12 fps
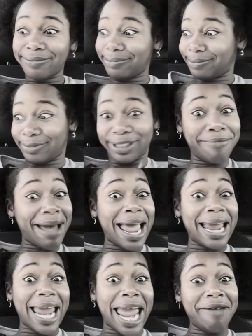
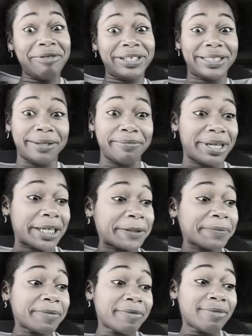Somebody gave it to me.
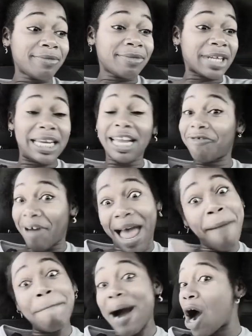And if I
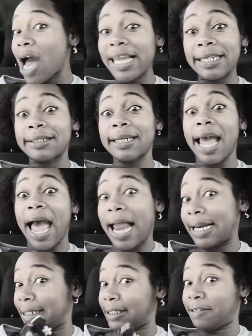bought it, I
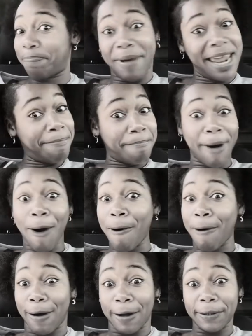didn't spend
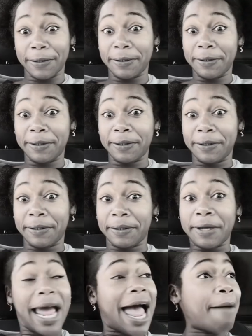more.
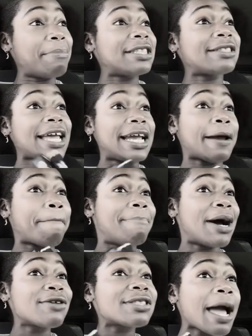I'm going to say the
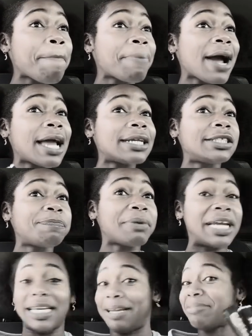most I probably
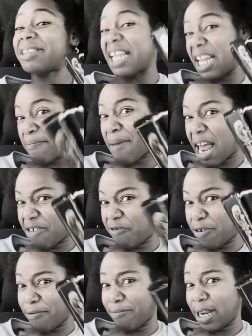spent. Let me think about it
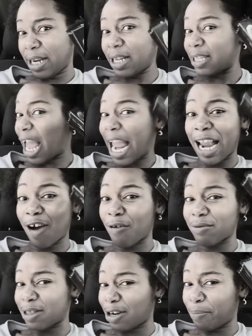for a minute, because I ain't going
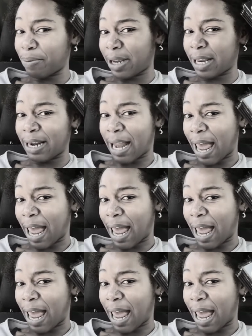to sit up here and lie.